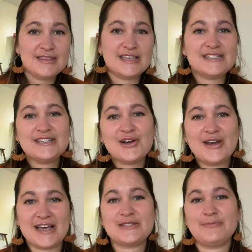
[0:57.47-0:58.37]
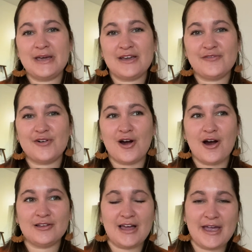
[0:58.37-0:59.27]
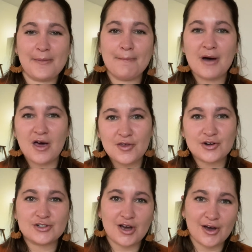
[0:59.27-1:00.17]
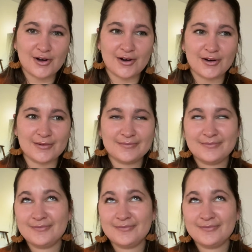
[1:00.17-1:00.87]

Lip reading: This is our next pick for our like mother, daughter,